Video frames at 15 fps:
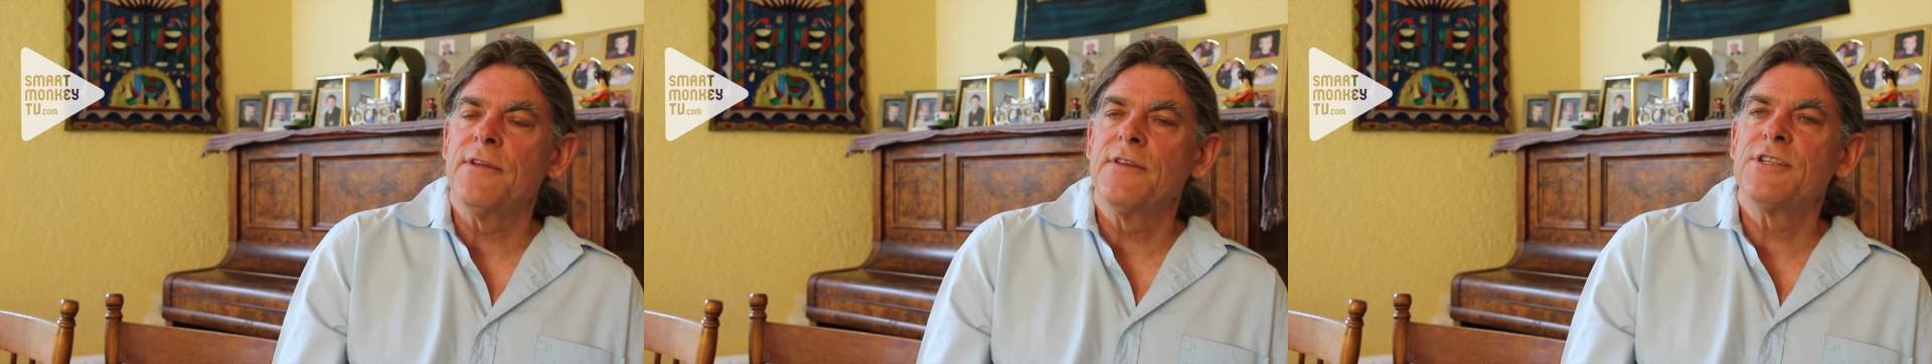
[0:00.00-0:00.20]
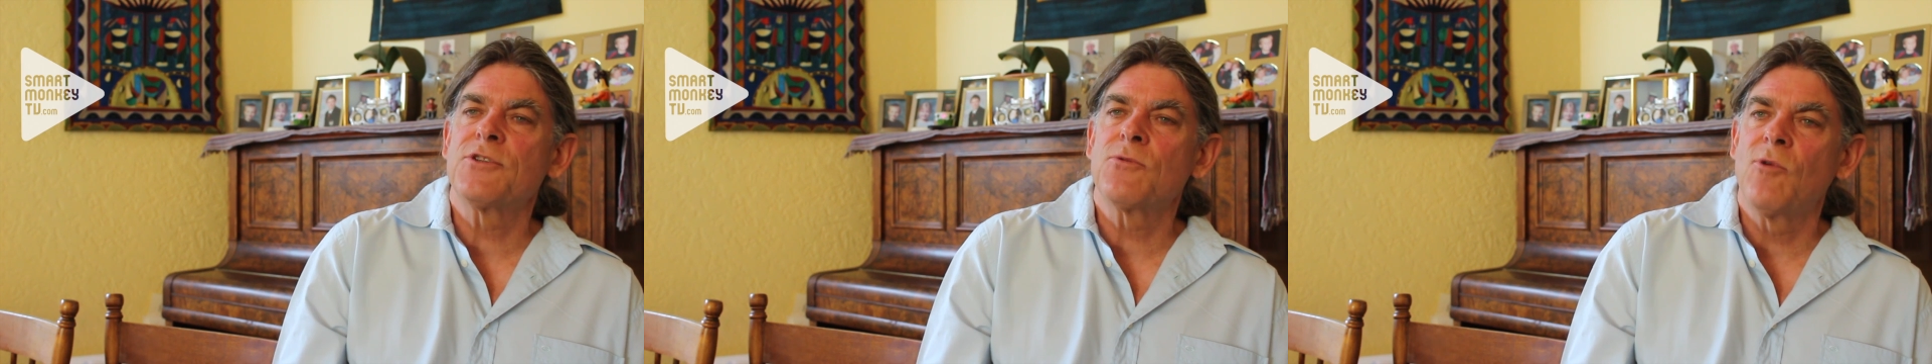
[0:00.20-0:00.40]

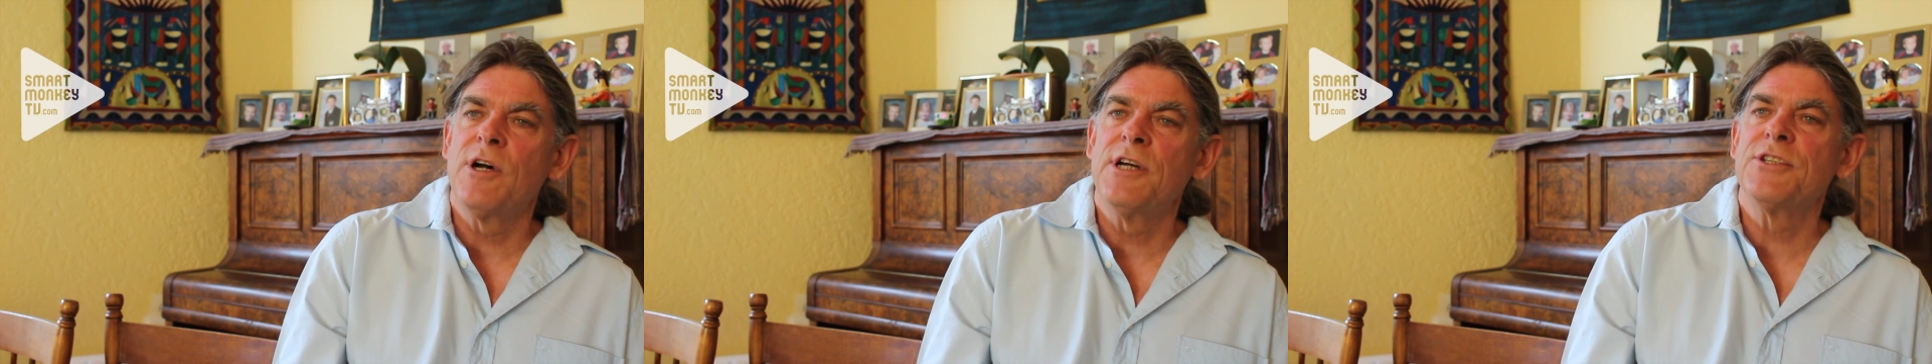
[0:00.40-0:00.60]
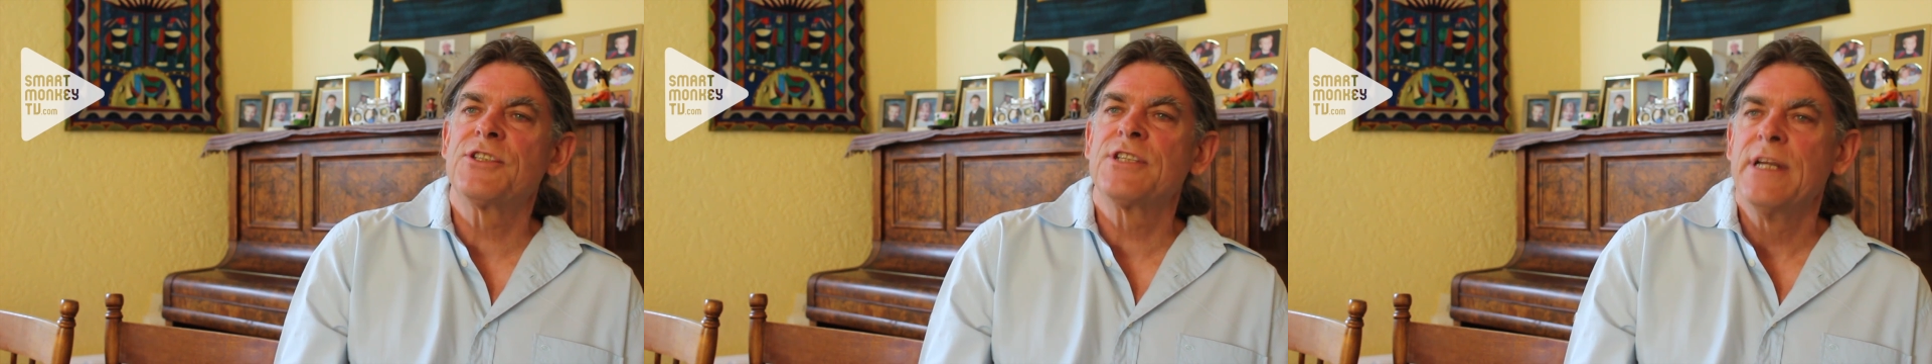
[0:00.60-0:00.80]
And this
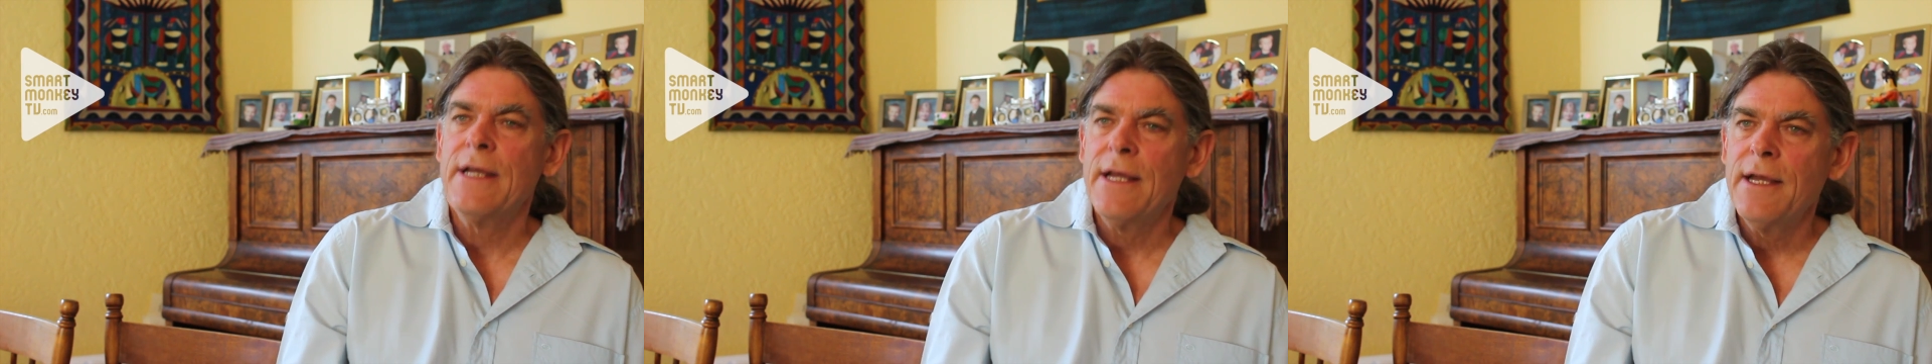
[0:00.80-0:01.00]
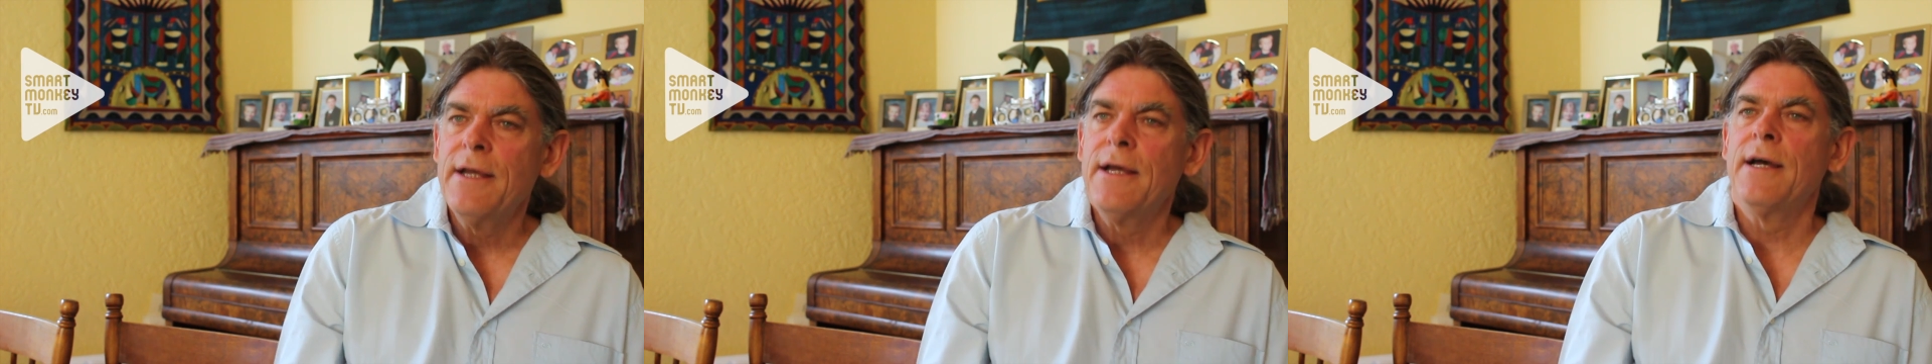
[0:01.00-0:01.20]
was,
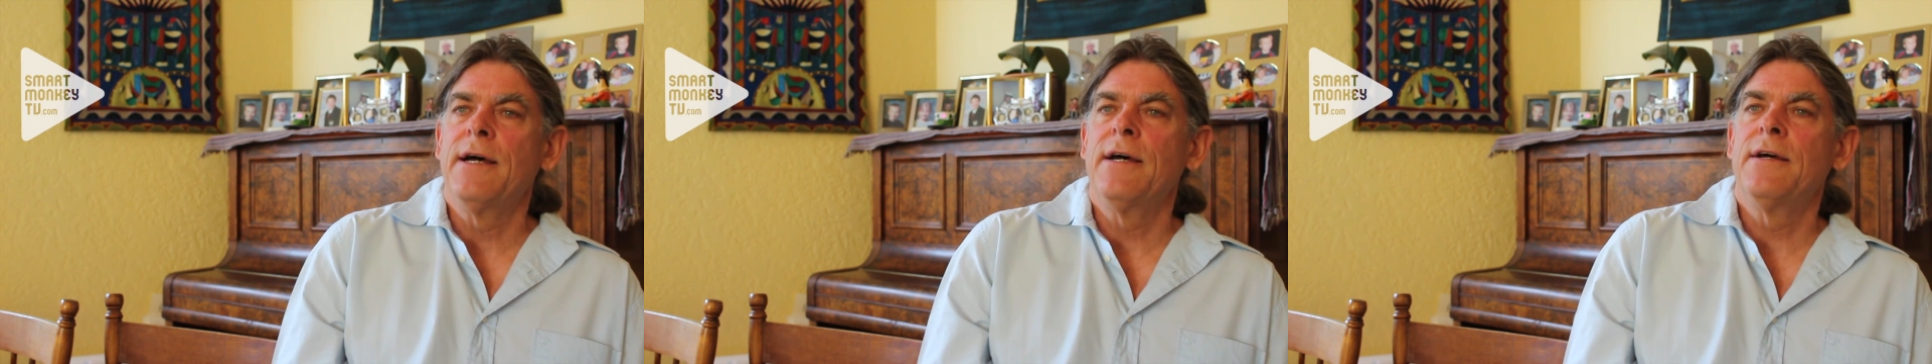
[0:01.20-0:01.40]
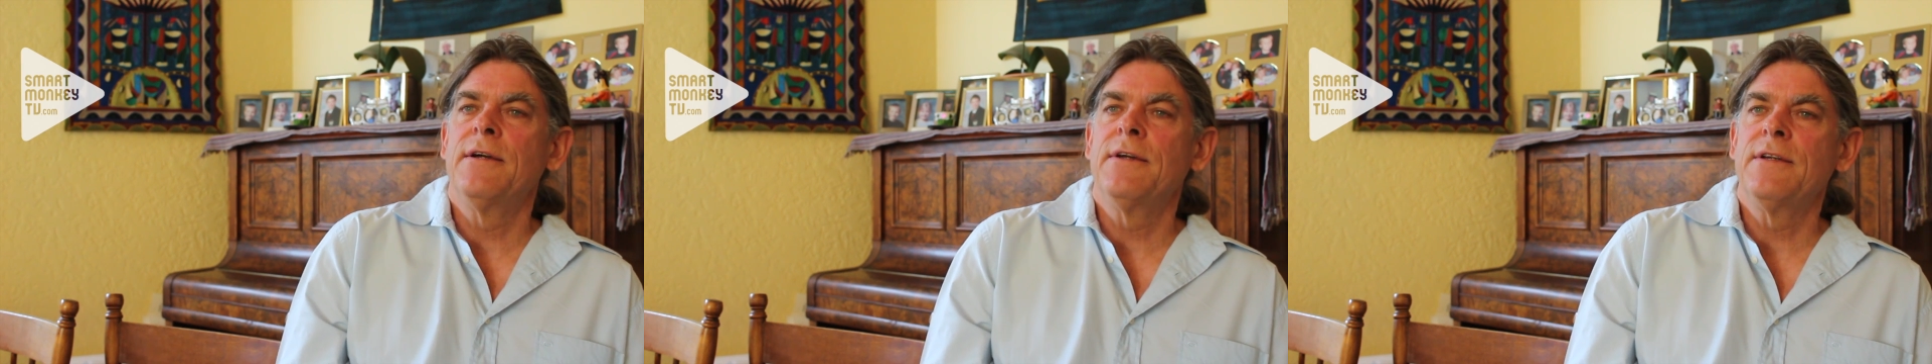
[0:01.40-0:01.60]

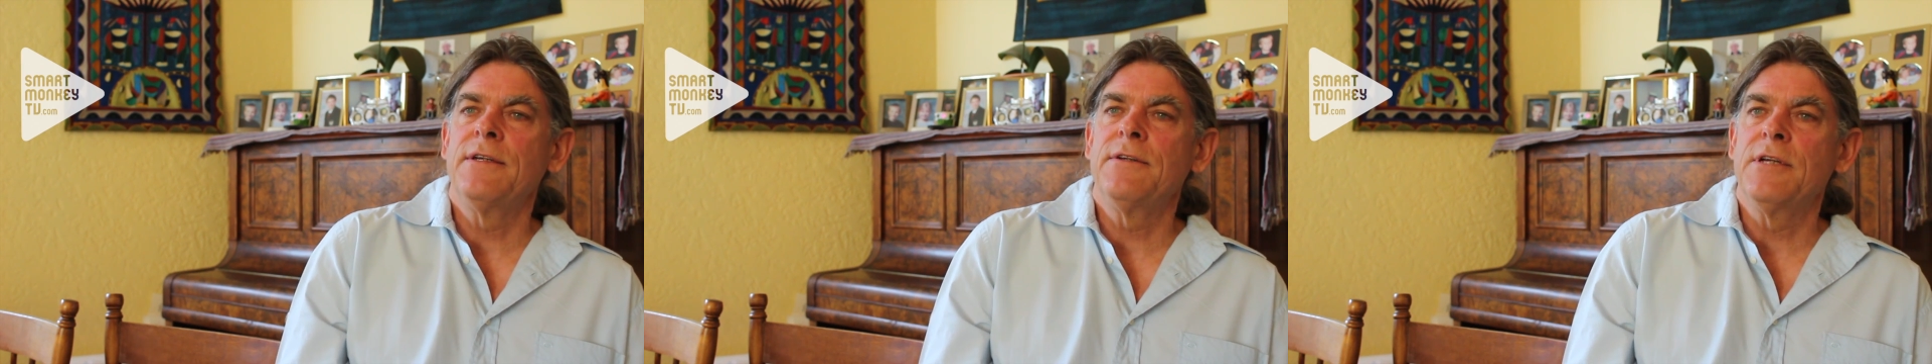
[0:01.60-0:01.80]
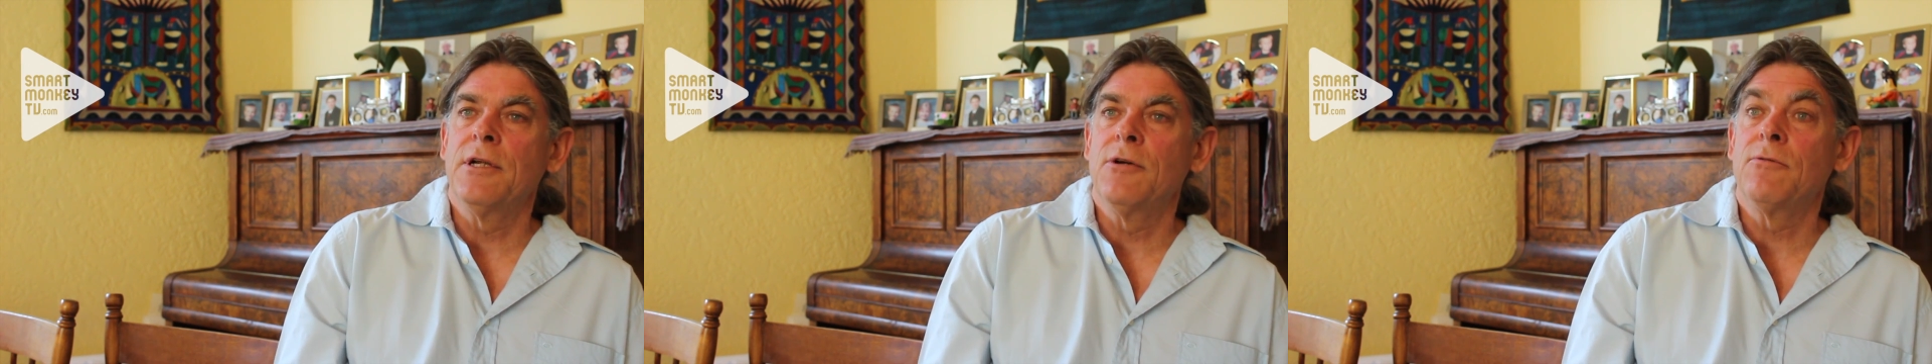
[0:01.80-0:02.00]
uh,
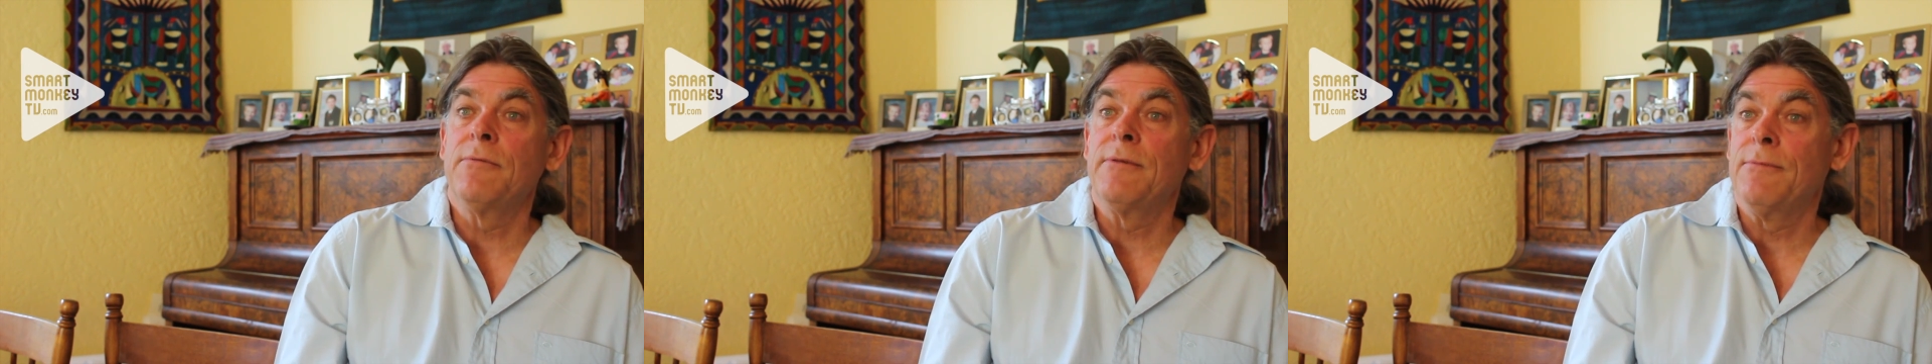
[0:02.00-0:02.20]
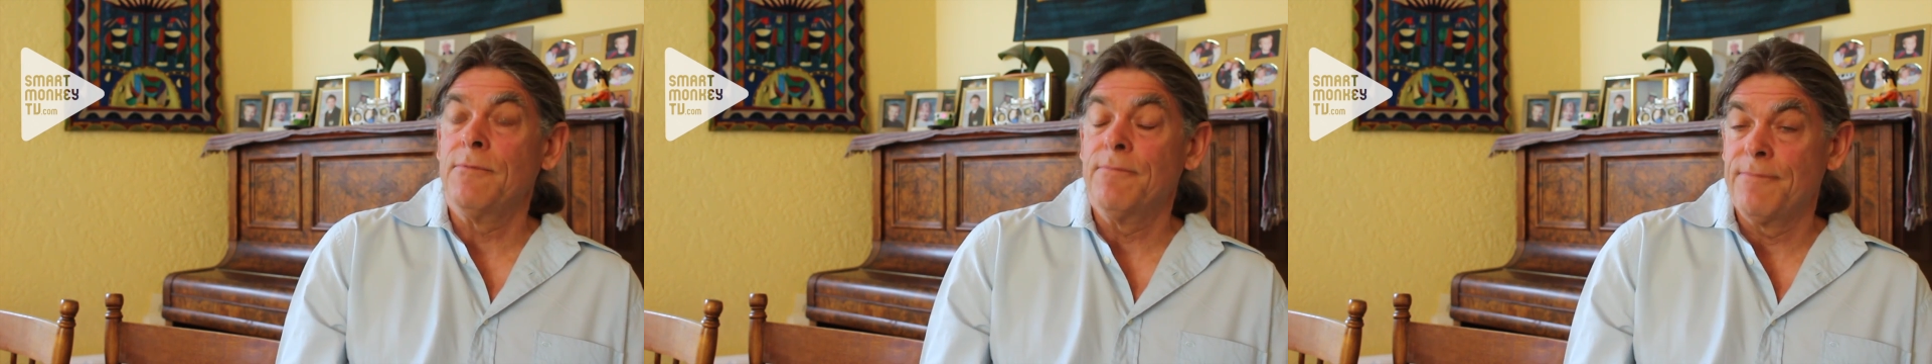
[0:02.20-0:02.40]
you
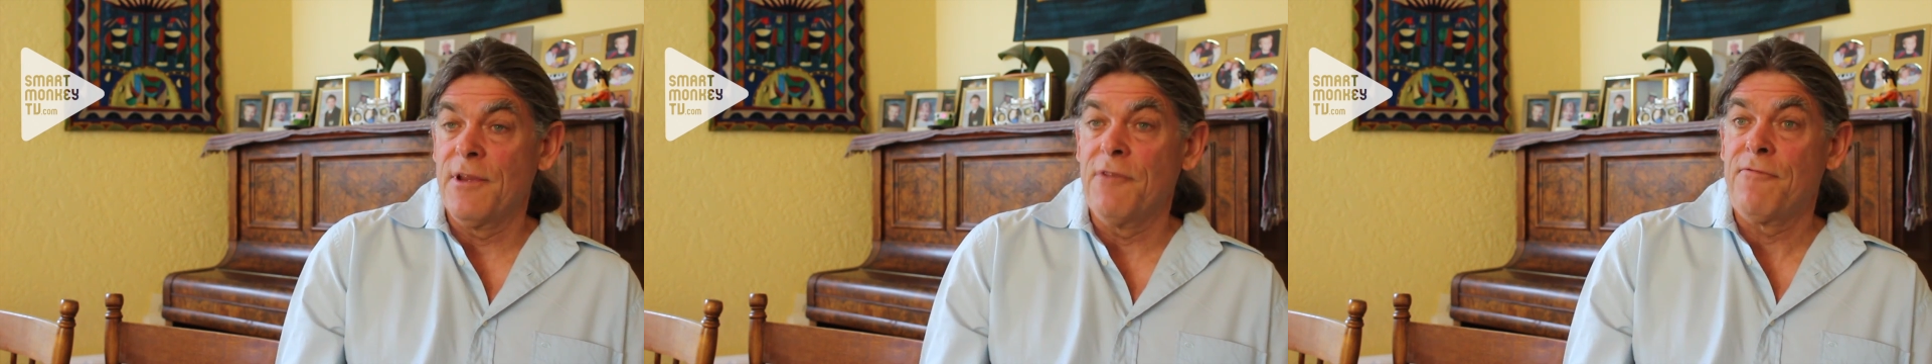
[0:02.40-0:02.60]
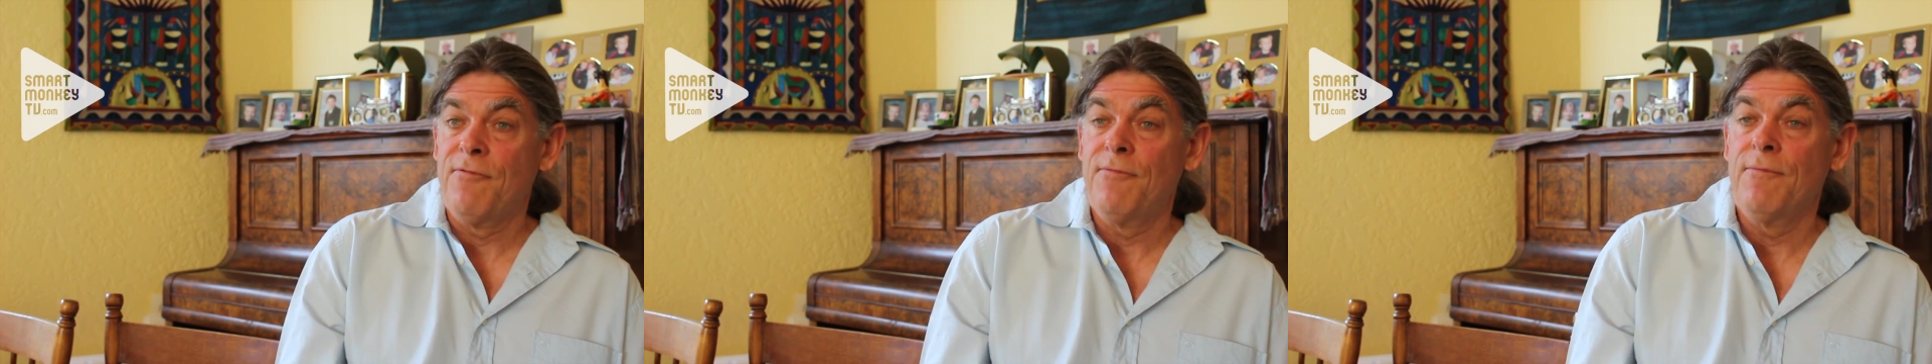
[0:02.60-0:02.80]

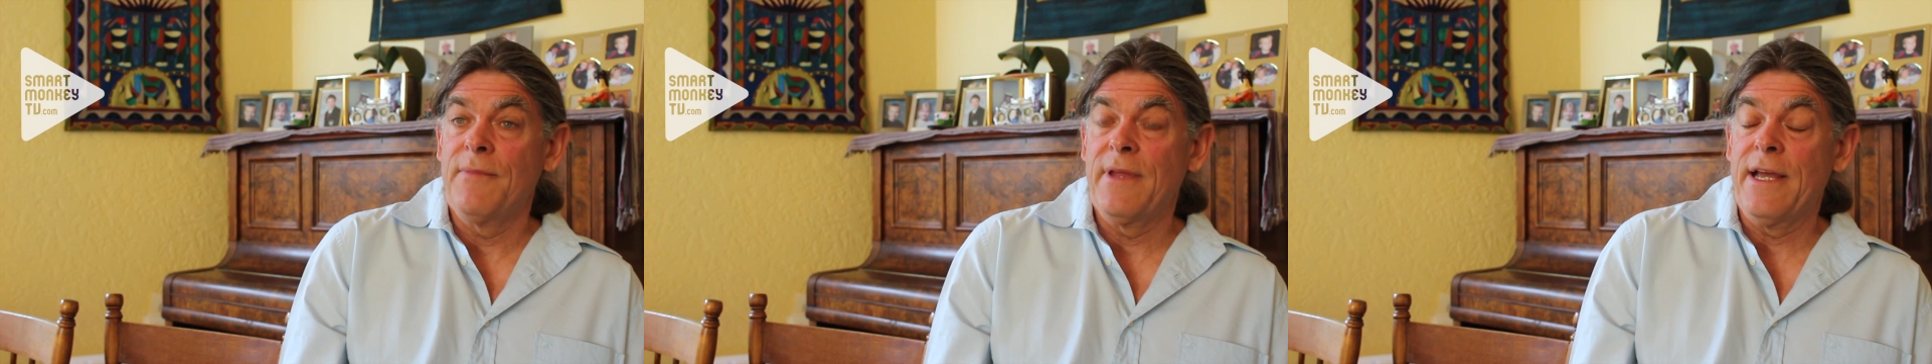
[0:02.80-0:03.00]
know, the,